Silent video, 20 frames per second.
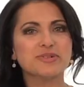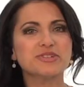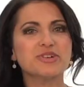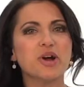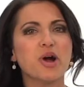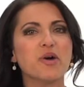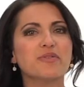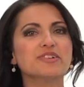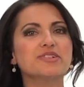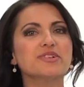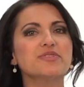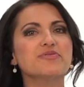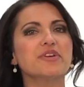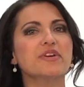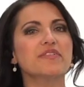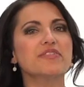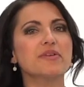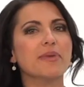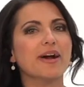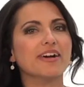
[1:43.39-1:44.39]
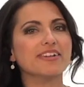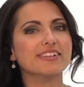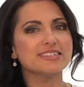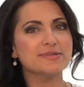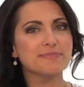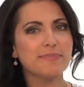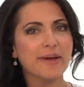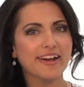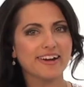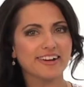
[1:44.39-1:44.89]
switch over to a few of the
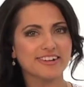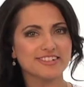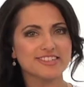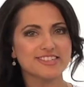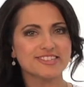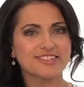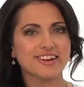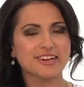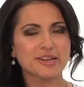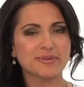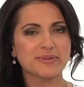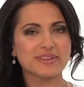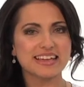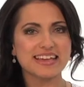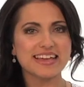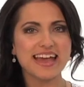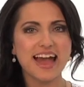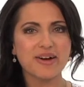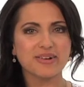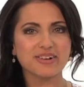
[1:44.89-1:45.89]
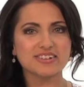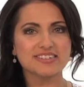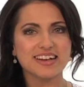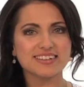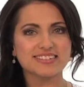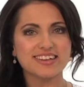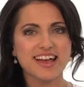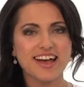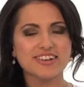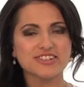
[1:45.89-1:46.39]
market's bears, starting with Encounter
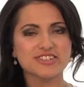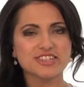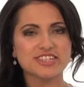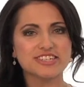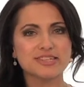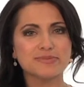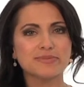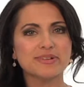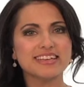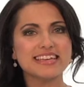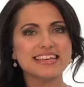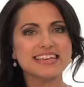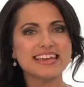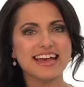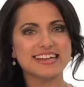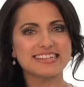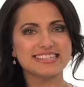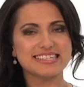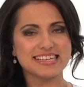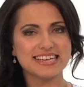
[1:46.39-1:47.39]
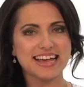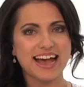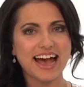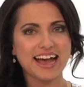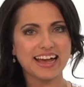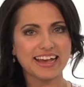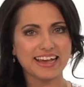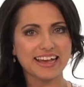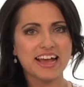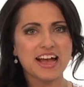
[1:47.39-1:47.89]
Technology, symbol
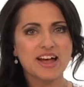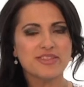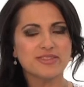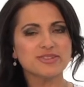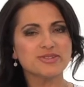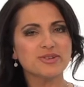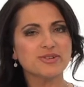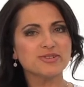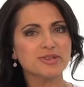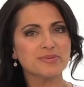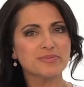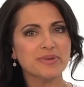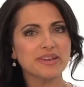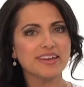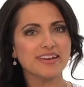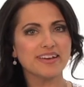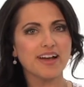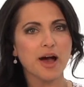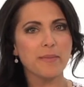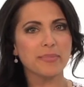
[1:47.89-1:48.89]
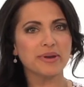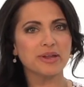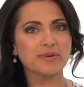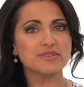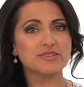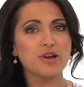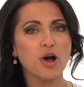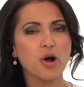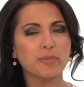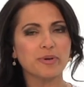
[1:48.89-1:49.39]
ENTI. The social media company
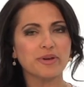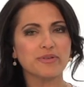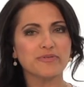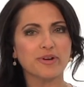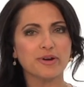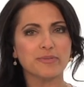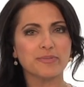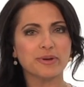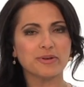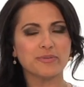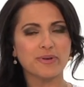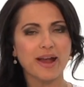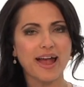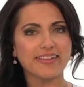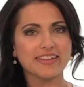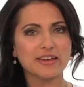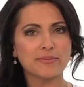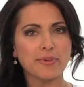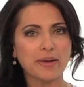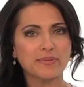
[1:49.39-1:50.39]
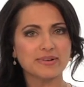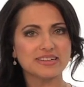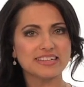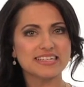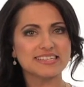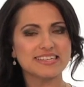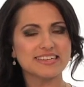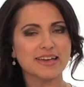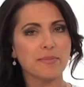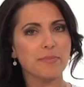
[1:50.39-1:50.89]
was hoping for a big rally by
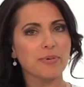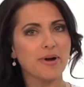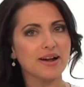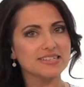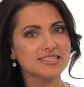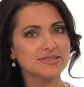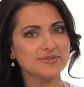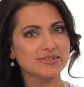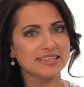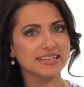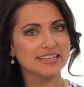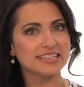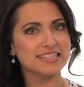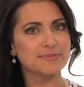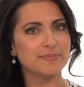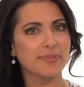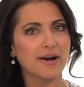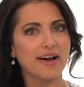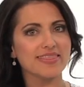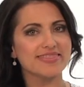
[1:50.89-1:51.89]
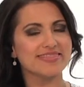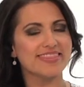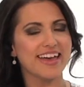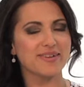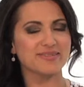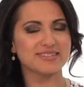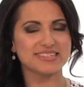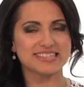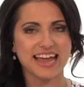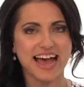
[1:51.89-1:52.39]
releasing a press release, but
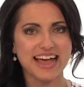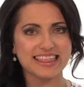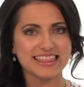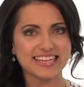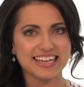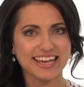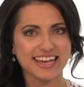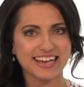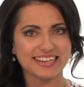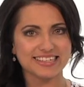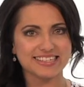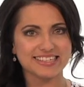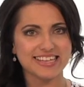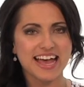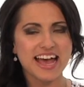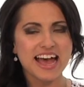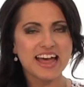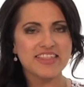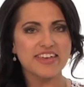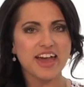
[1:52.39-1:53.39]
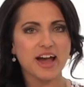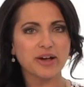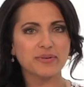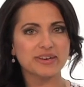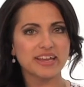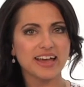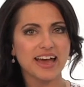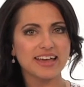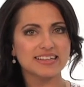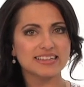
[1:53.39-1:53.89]
that was not the case. The
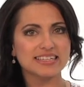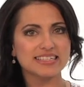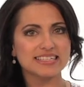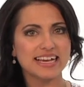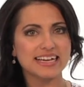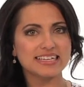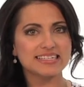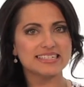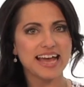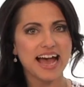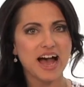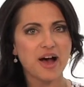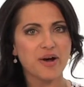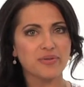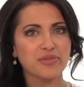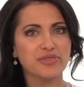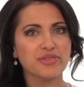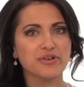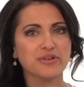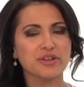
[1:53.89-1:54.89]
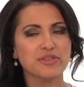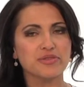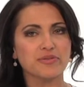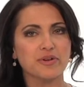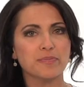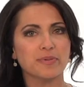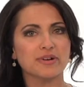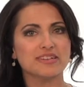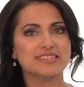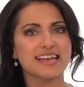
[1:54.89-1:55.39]
equity ended the day down
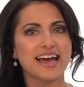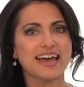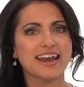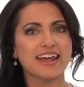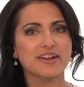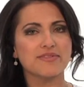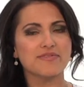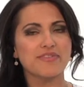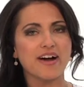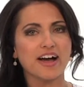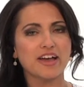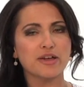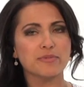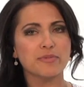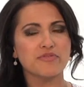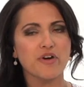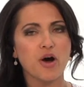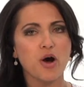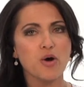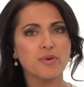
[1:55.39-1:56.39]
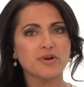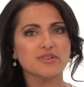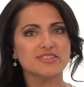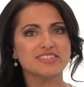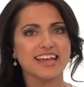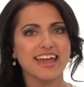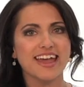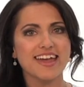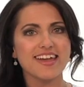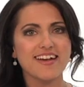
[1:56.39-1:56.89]
33% on a volume of
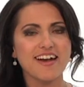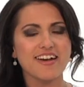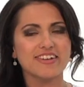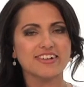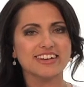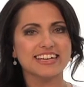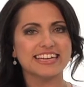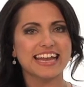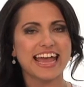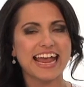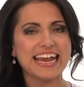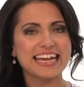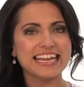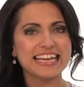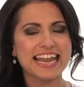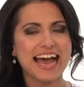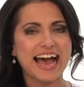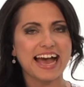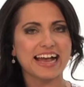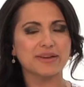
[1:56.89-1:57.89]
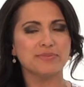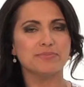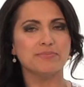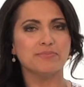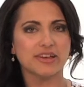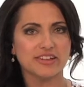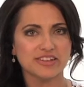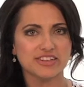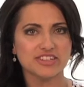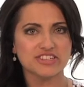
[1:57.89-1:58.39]
almost 889
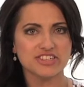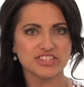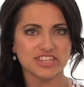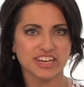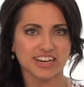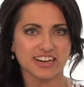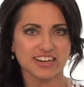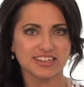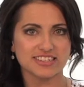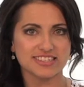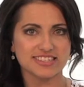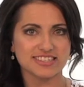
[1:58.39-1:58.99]
million shares.